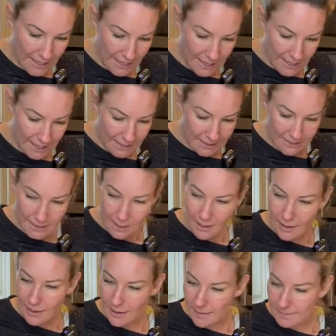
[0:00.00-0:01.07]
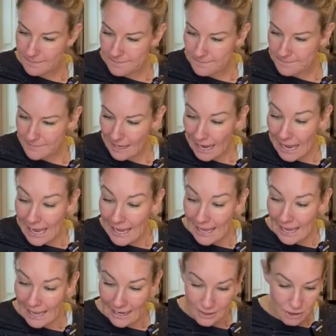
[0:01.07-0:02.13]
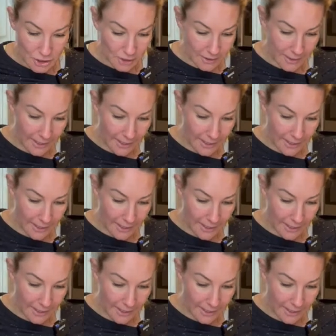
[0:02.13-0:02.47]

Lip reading: And I actually